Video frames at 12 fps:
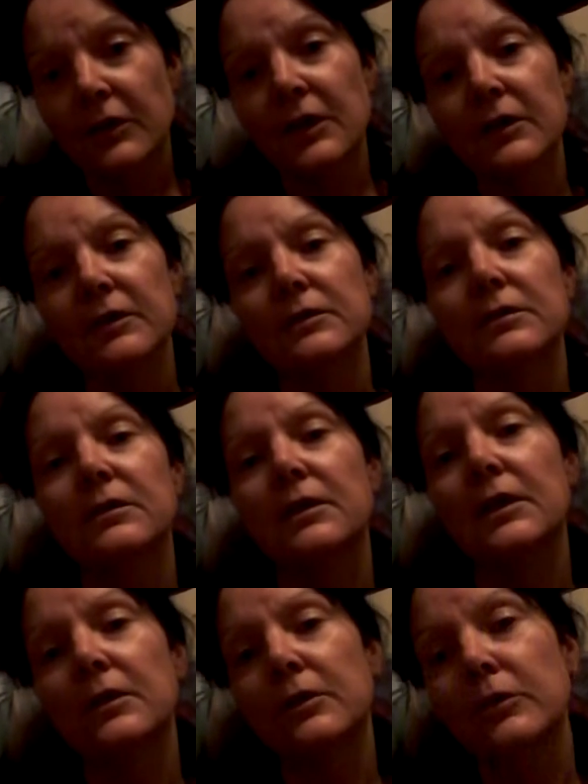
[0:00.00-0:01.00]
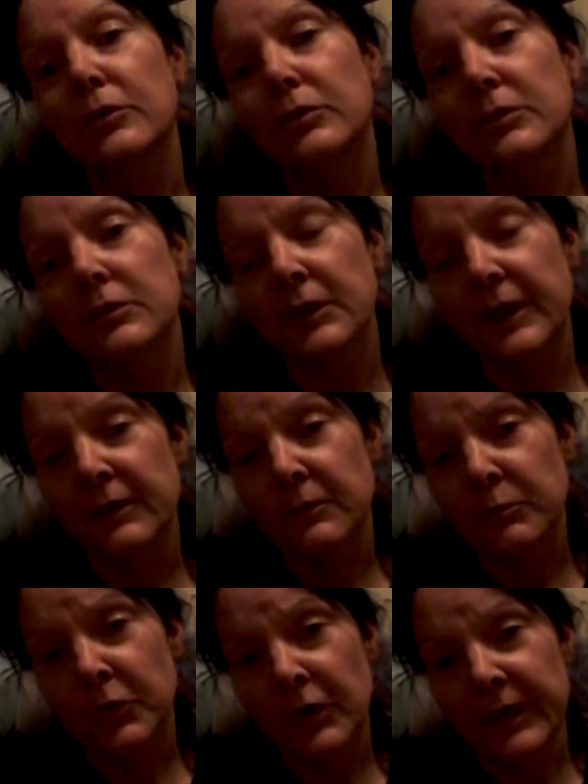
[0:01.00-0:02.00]
there is no
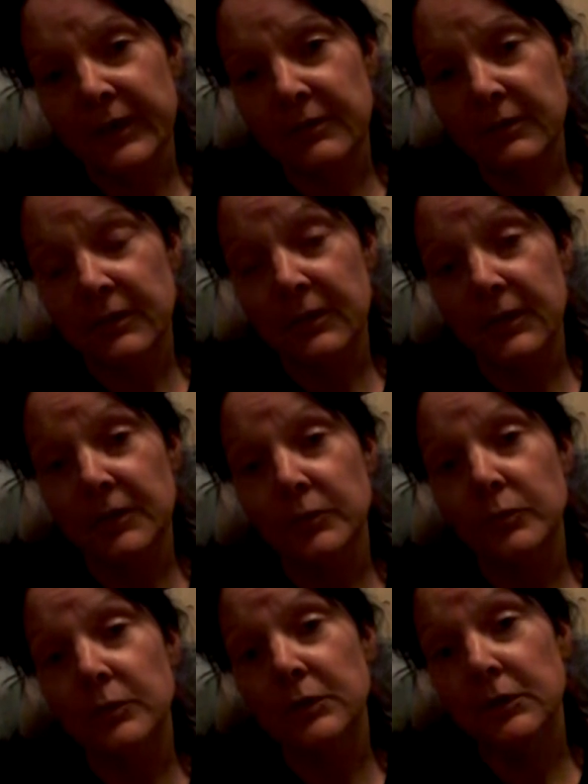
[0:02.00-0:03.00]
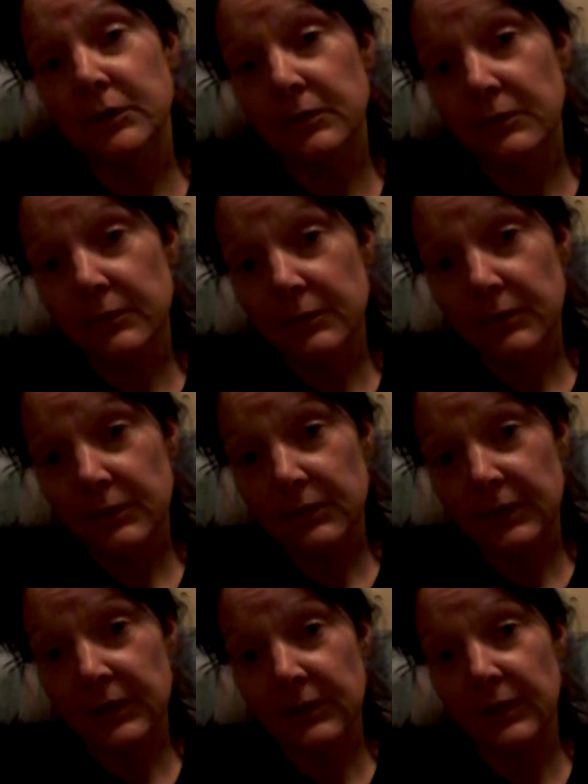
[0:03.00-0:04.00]
greater blessing in the world
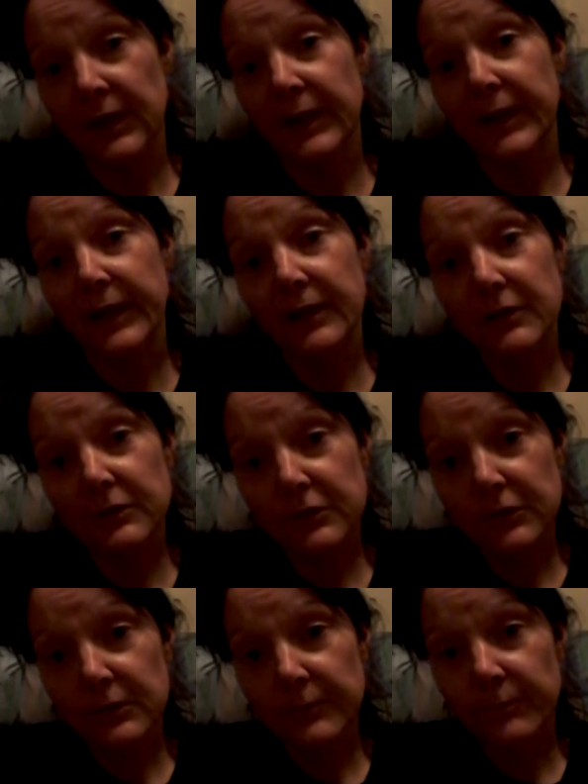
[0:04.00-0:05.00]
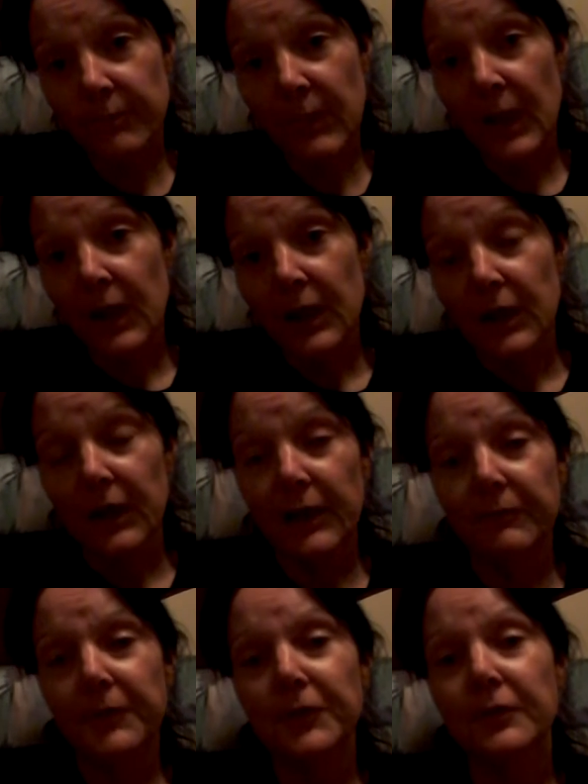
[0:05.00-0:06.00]
than that.
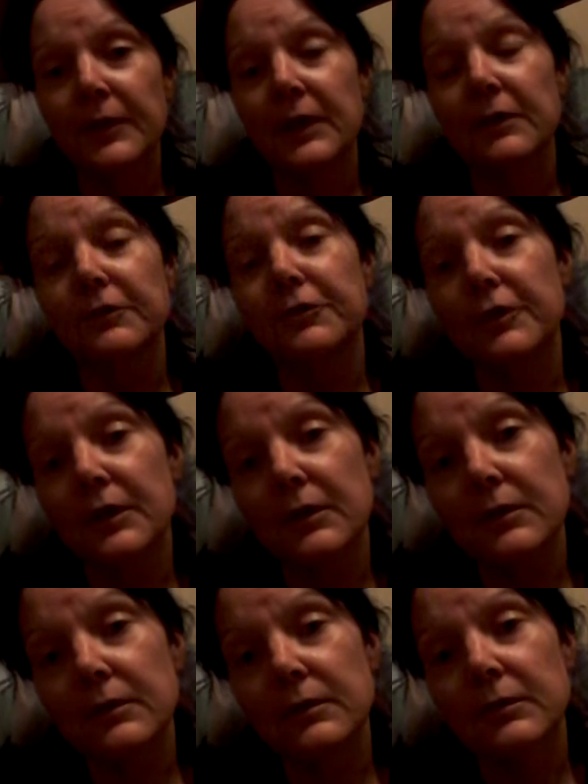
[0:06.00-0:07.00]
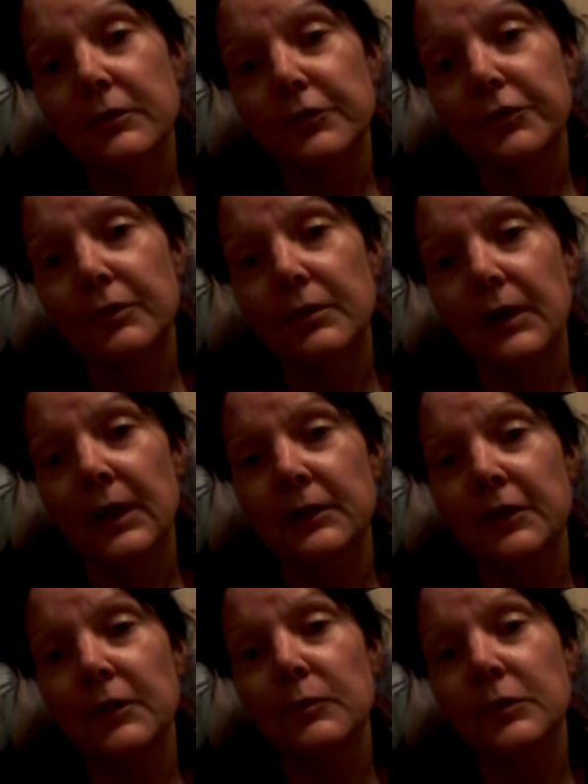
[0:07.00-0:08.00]
If you're in a church
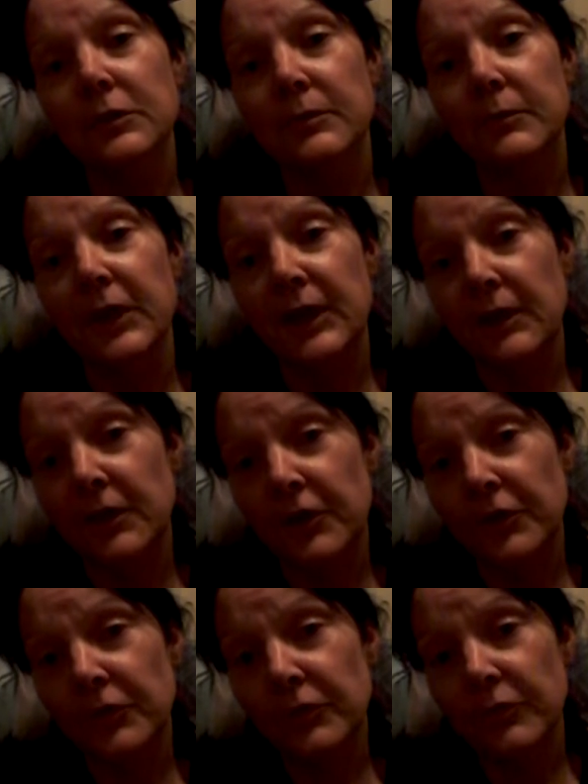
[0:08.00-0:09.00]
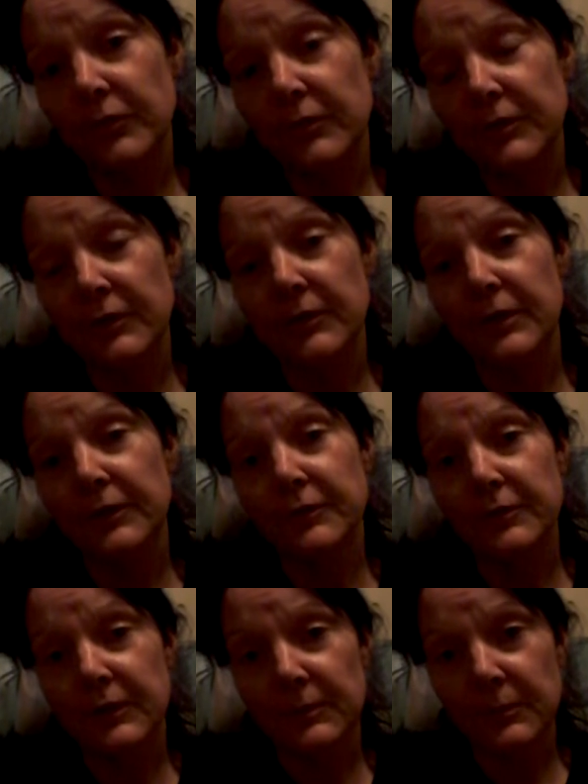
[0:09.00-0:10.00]
and you want to be used and do
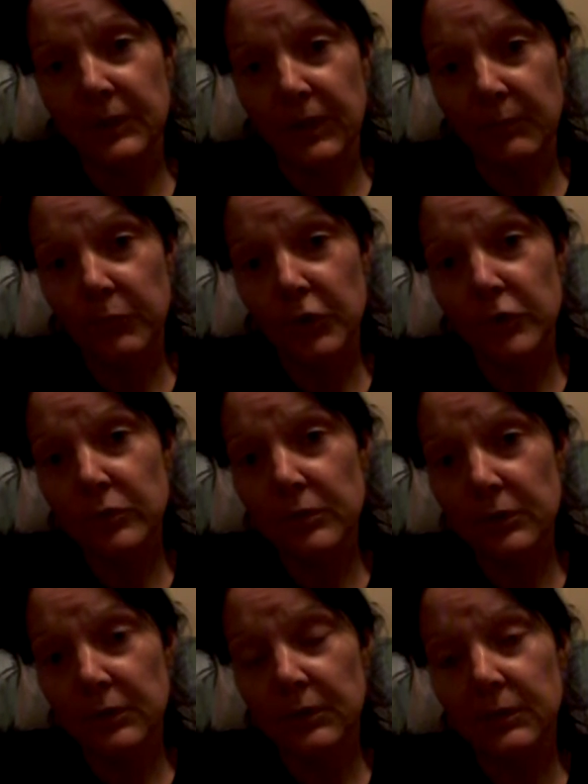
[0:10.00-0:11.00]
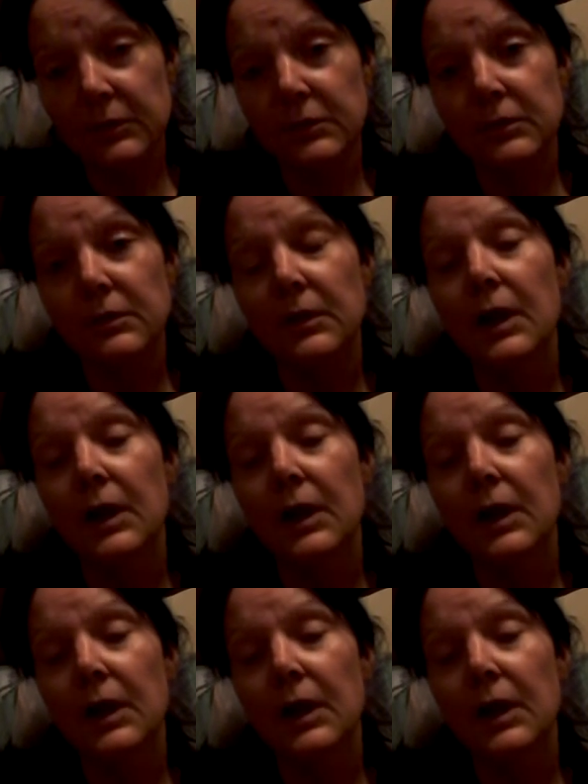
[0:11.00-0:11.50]
something important,